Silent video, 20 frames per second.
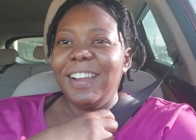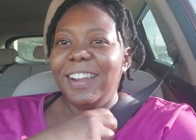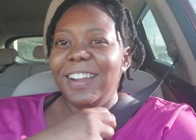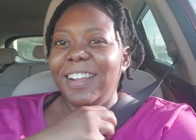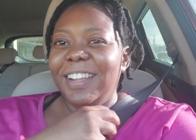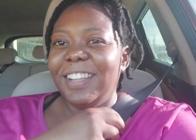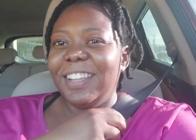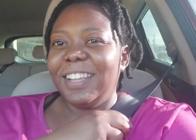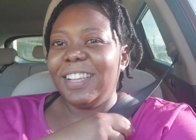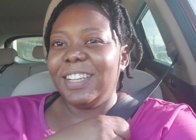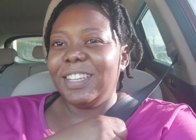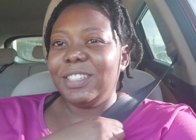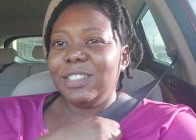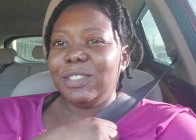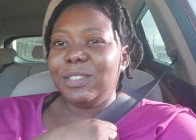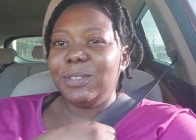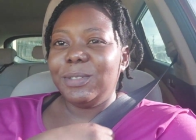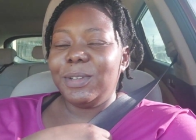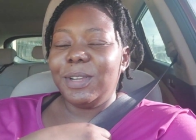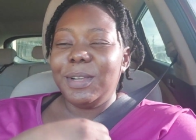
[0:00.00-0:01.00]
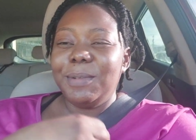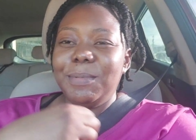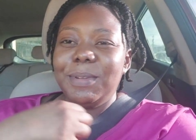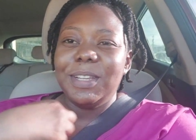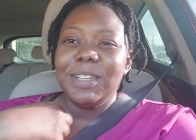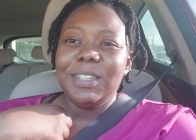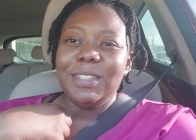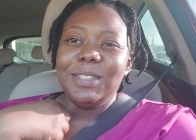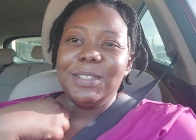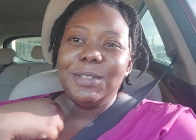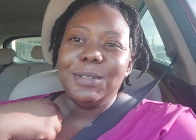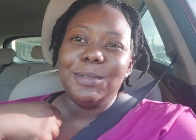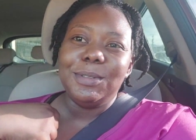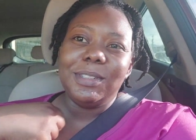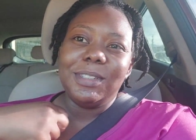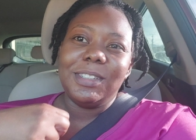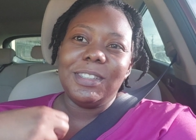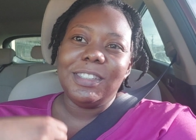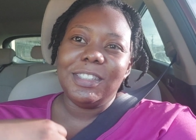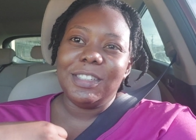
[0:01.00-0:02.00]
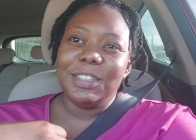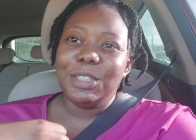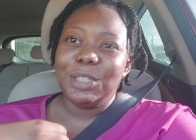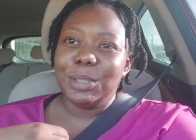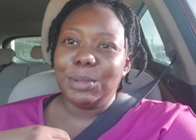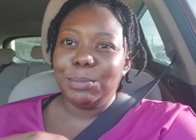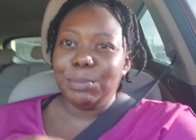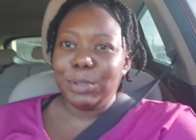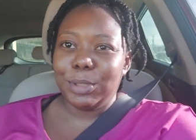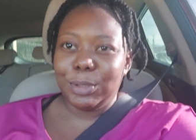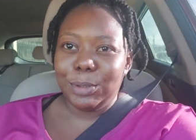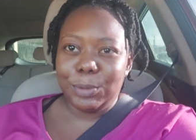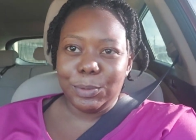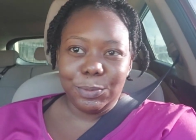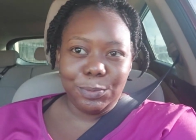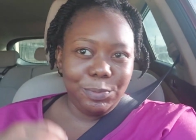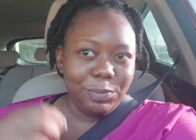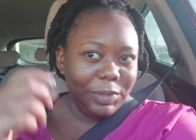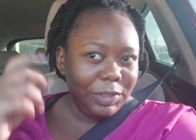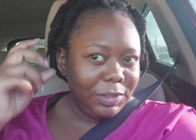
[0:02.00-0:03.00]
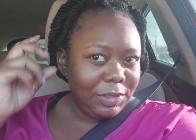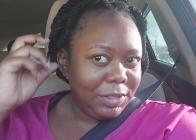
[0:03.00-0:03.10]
Alright guys, so I'm heading out to the gym now.